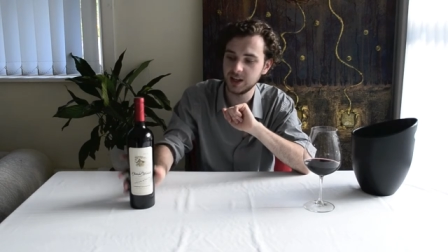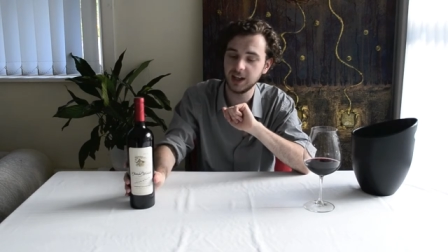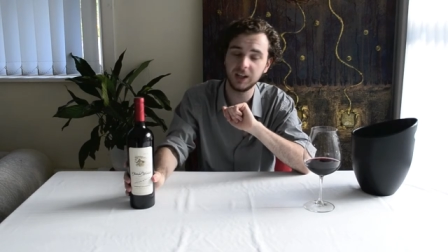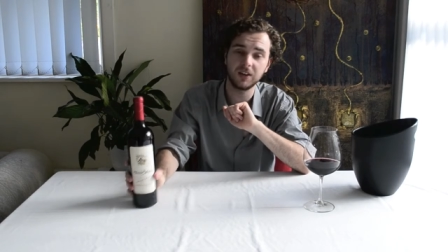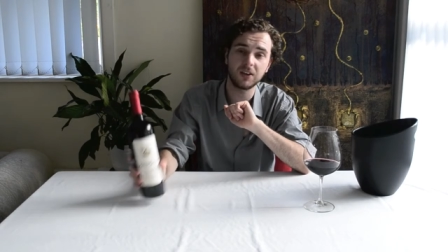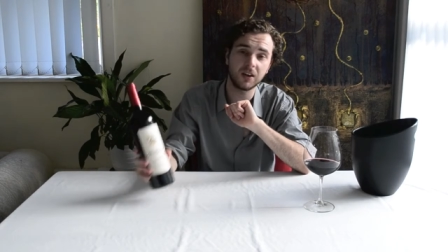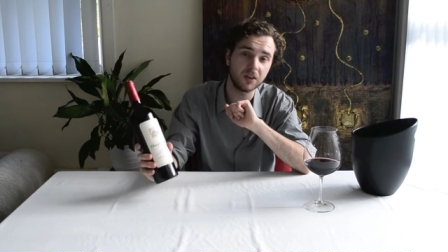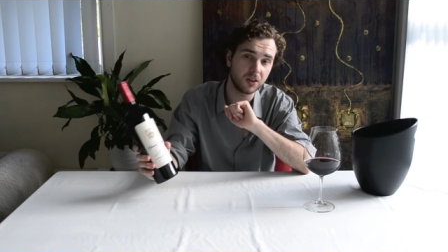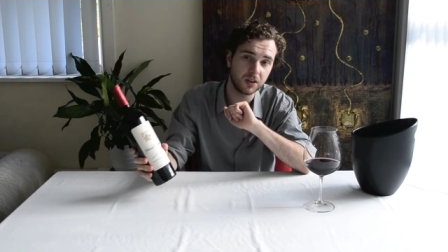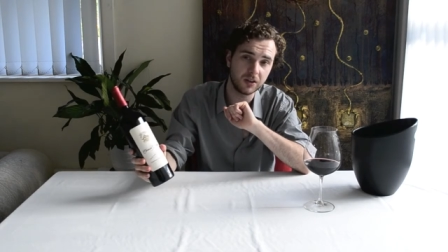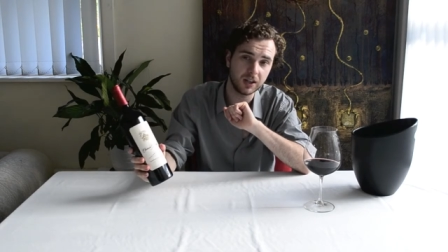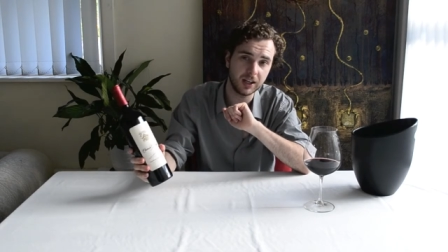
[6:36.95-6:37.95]
any of the
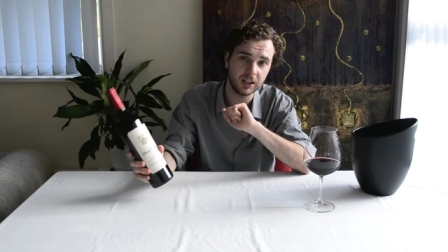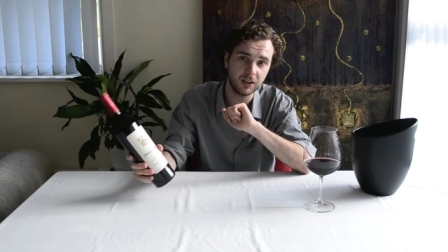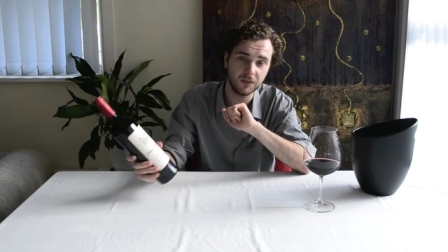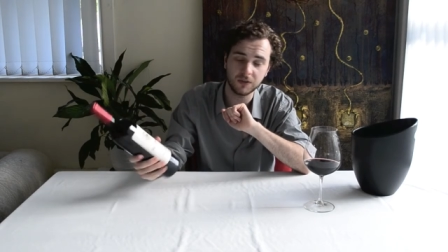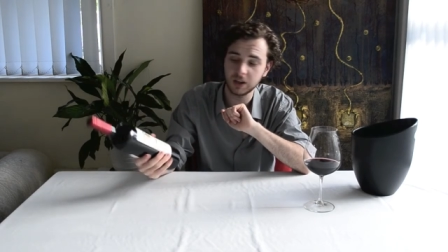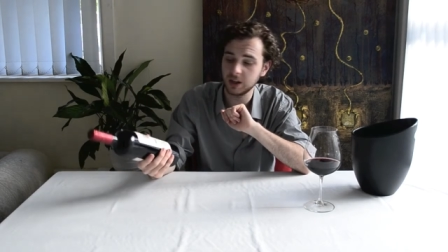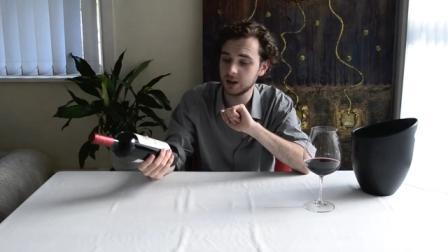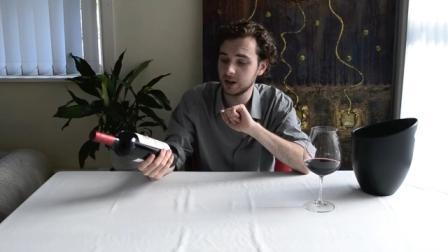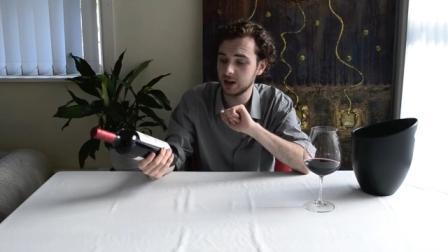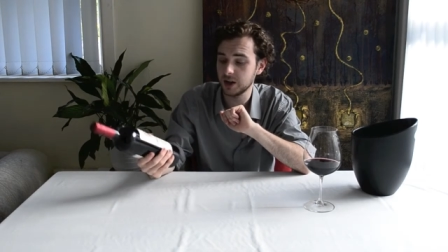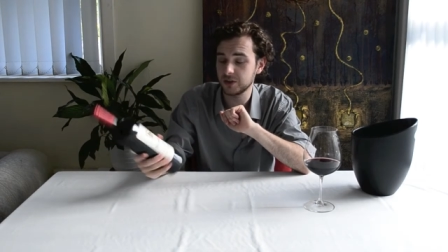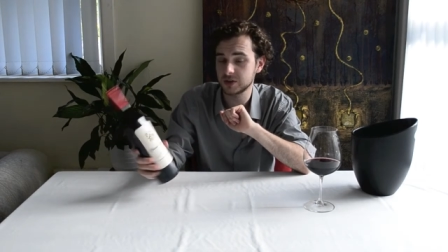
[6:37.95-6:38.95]

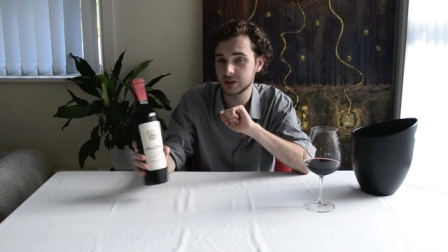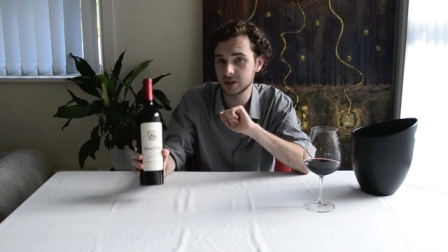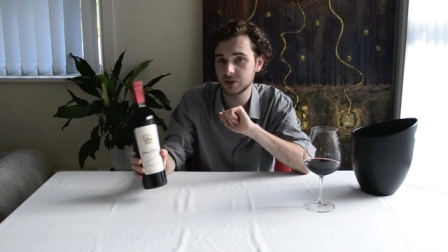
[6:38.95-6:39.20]
other